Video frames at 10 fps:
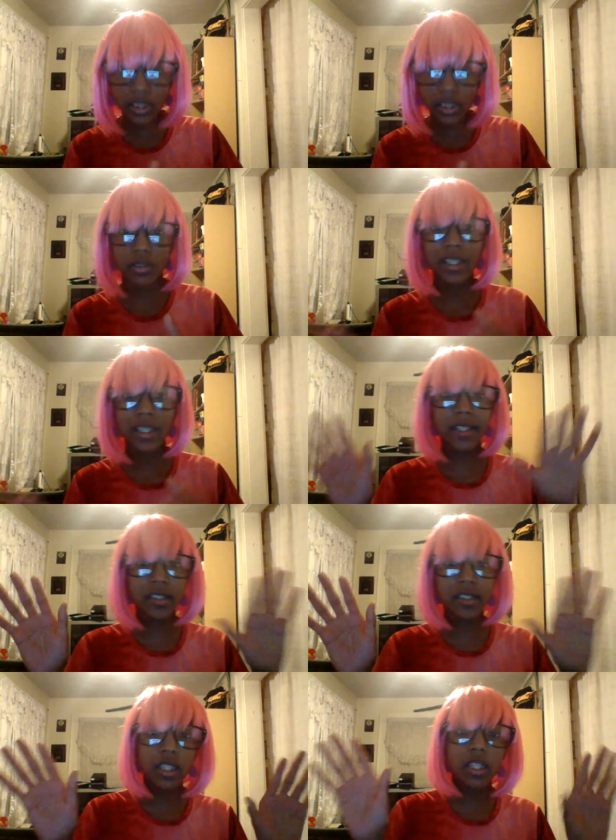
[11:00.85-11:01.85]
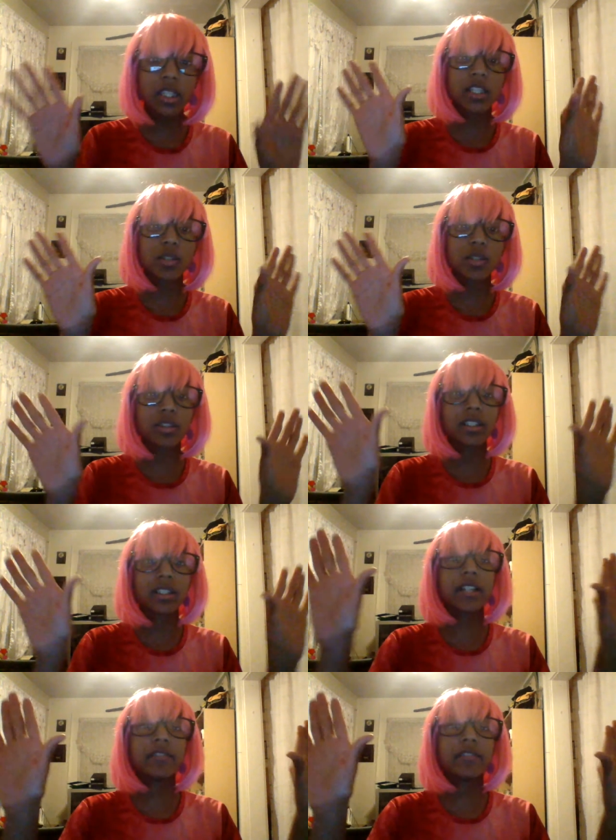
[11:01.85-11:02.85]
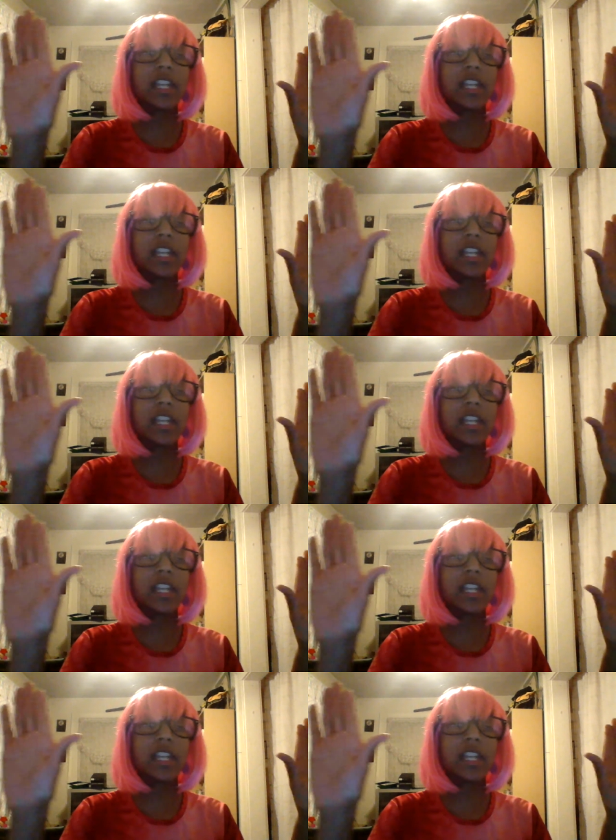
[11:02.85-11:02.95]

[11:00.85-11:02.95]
So they add city, and that's where a lot of the